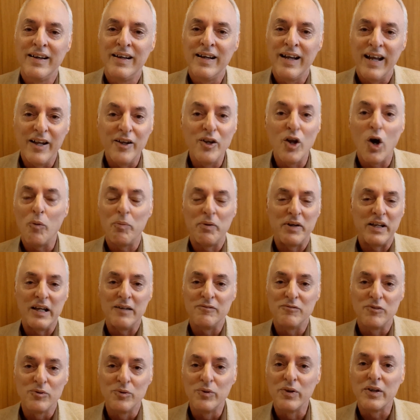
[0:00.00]
And nobody
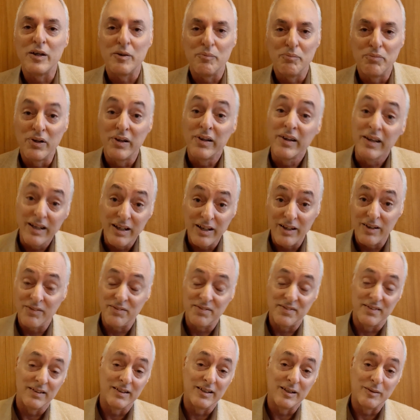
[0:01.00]
ever really
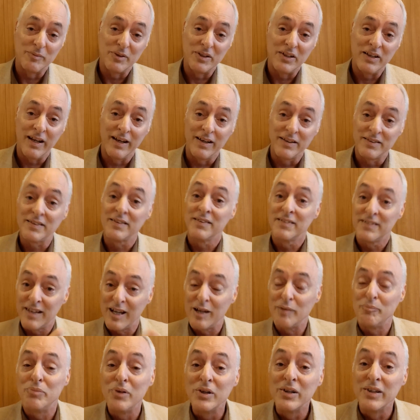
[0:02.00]
believes the limitations. They
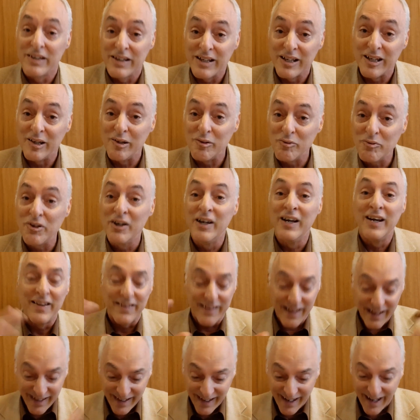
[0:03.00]
believe
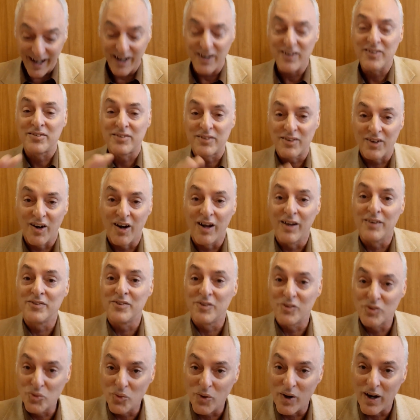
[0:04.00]
that X
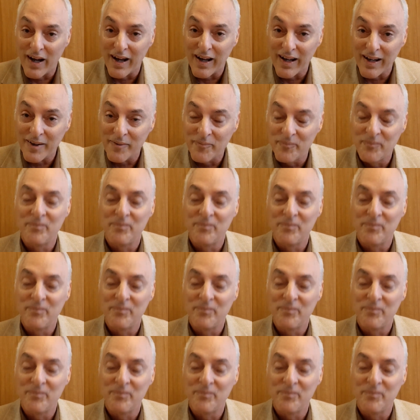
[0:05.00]
causes Y.